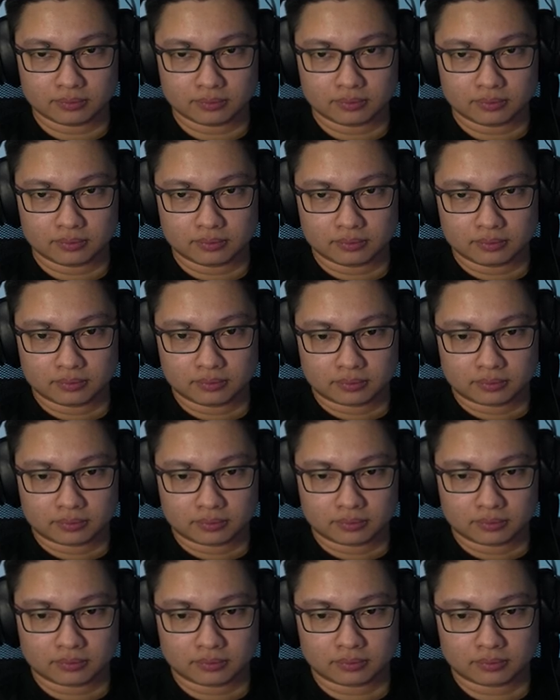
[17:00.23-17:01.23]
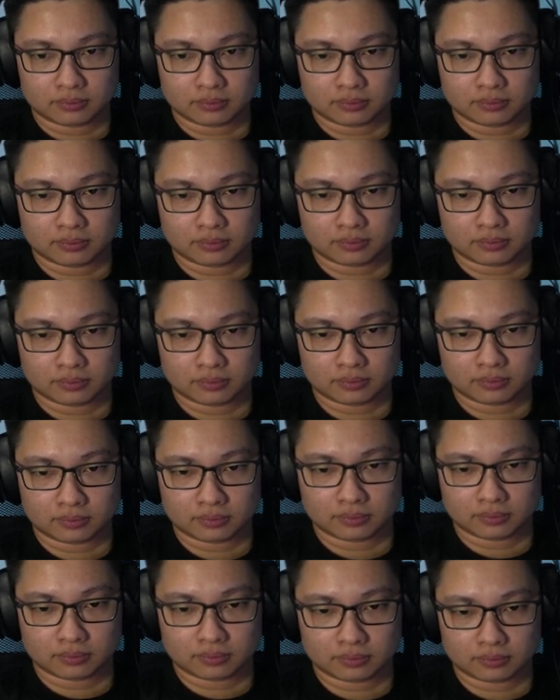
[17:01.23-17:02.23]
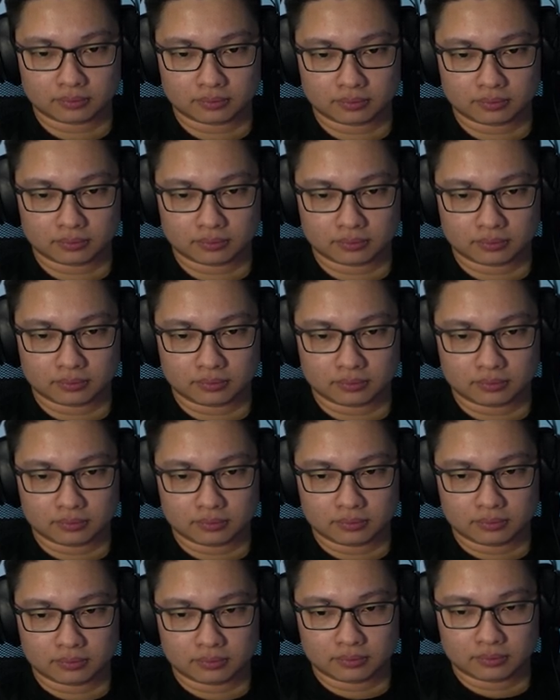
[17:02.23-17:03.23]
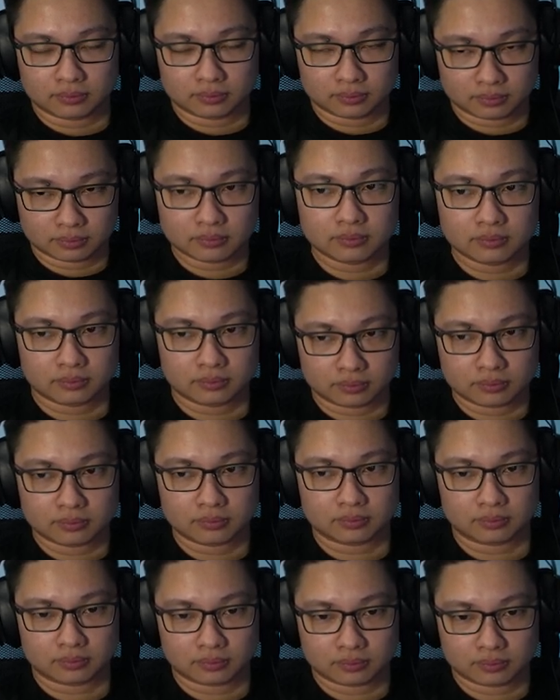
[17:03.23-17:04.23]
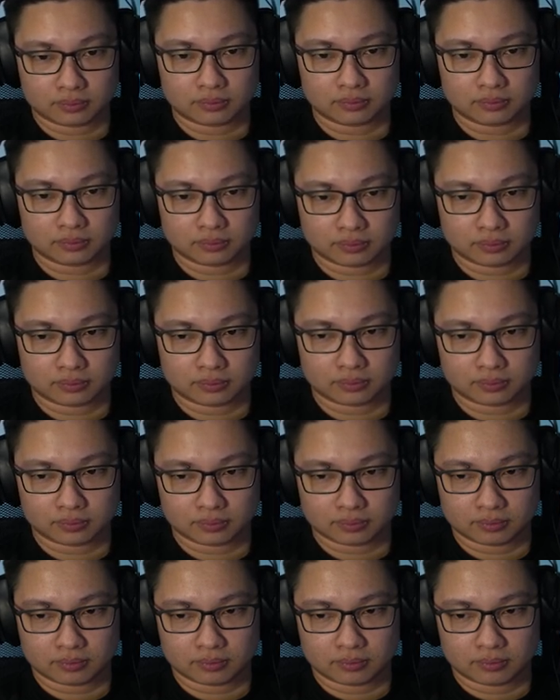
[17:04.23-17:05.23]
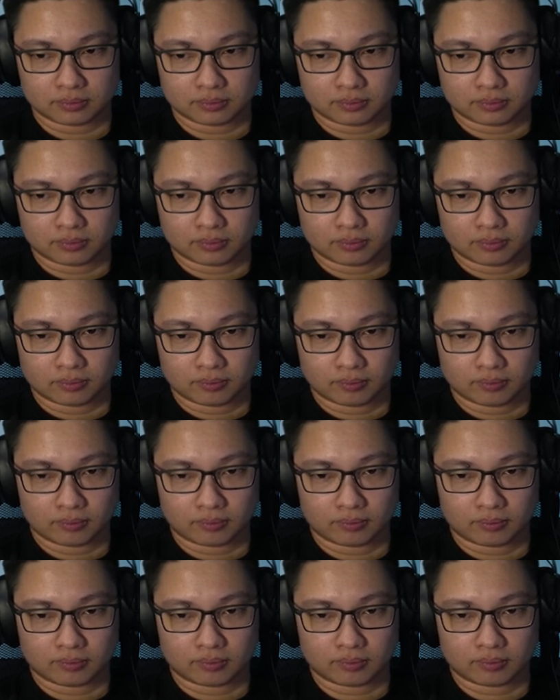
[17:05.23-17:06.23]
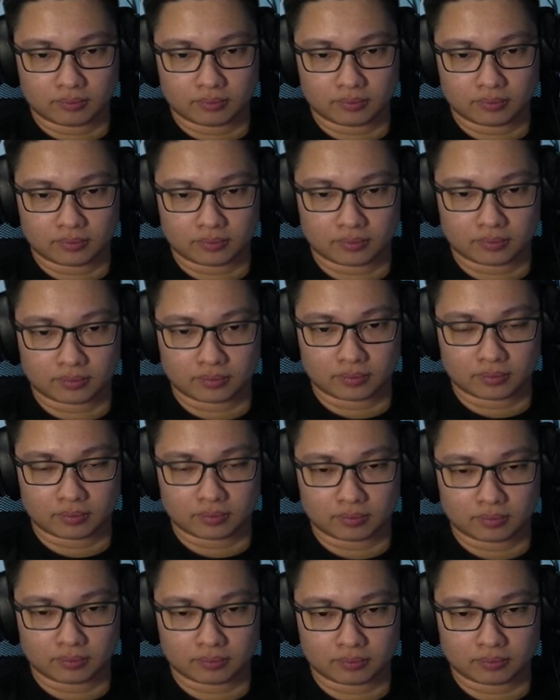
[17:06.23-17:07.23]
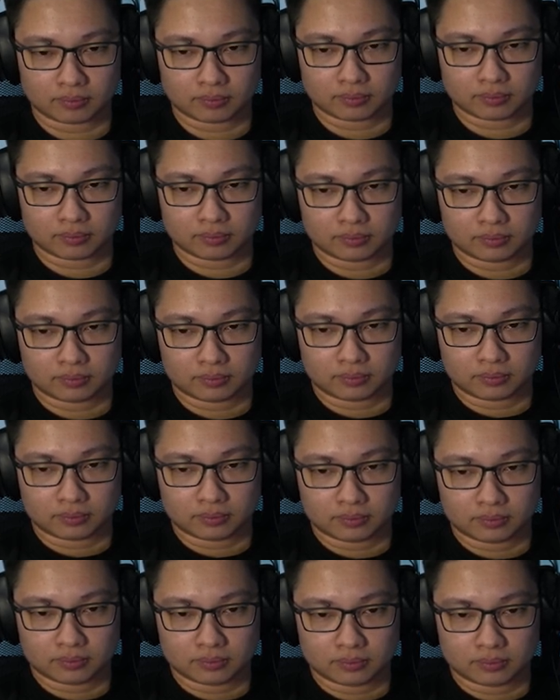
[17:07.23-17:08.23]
This person isn't speaking.